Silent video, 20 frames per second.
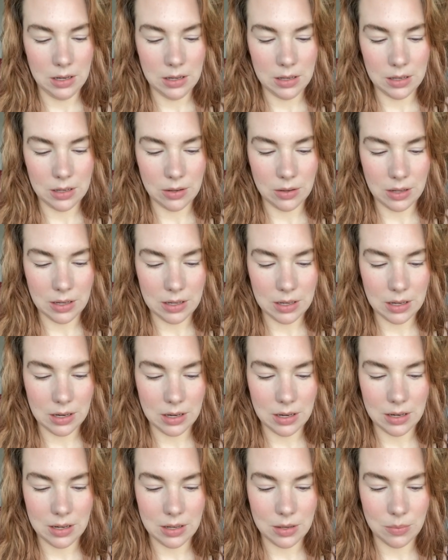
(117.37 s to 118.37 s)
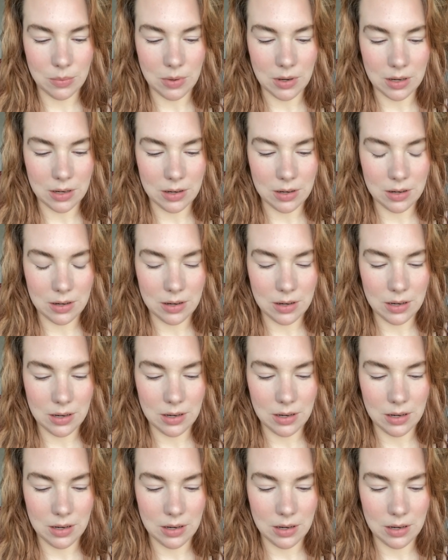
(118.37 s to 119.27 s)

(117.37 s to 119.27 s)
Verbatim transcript: So let's get it swatched